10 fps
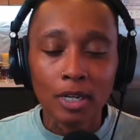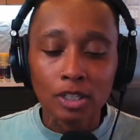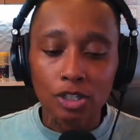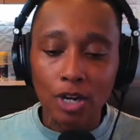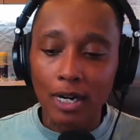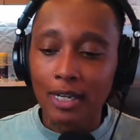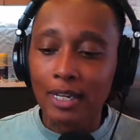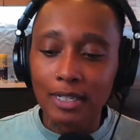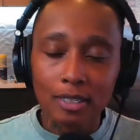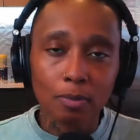to try to
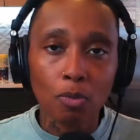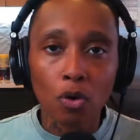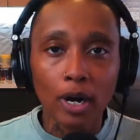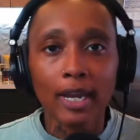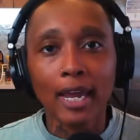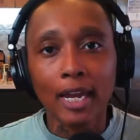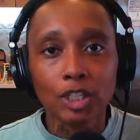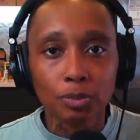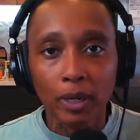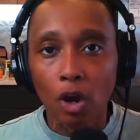get some more
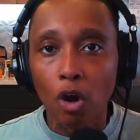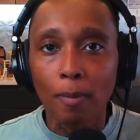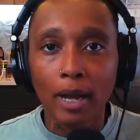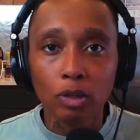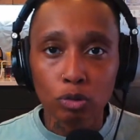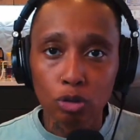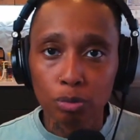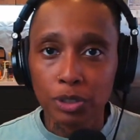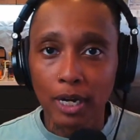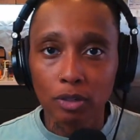engagement on my
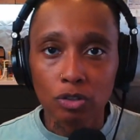YouTube channel.